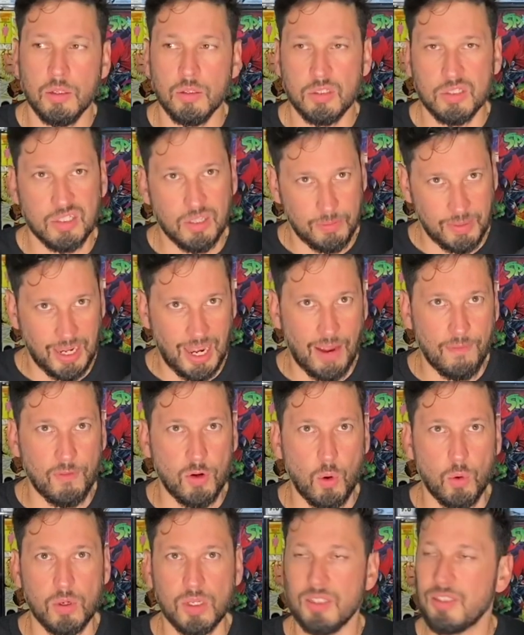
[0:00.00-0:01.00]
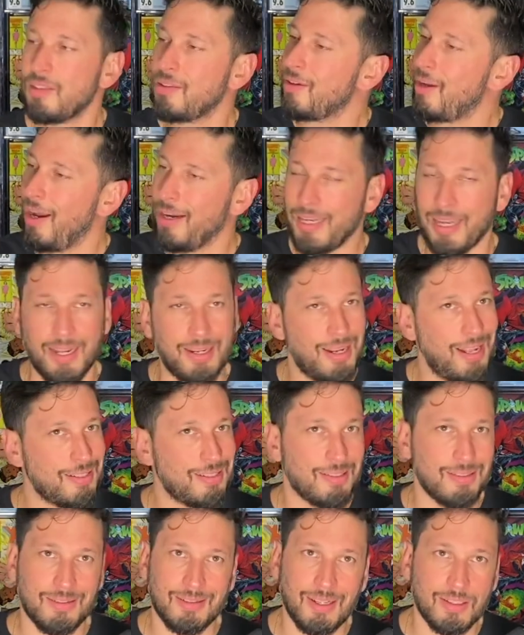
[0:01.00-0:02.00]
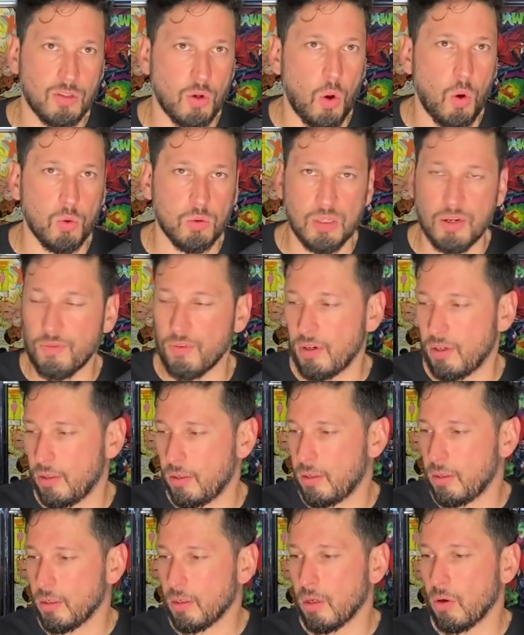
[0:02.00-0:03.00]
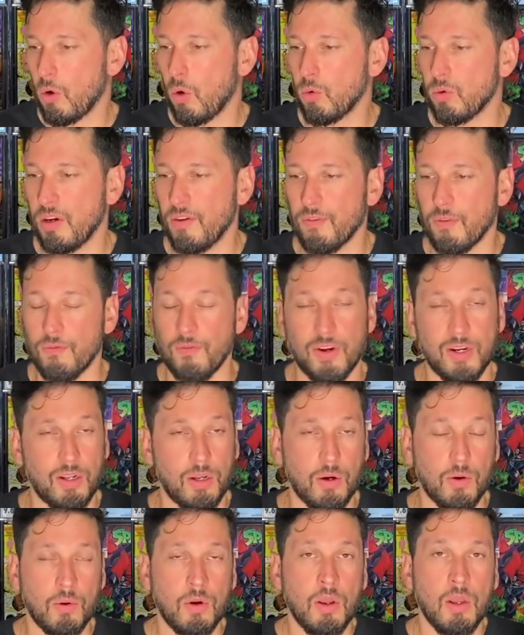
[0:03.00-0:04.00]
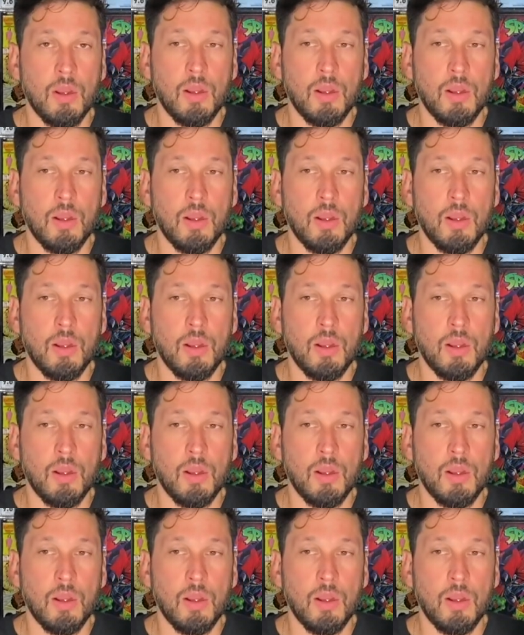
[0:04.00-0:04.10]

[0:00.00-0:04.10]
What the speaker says: Something I've noticed. Again, that's a whole different video.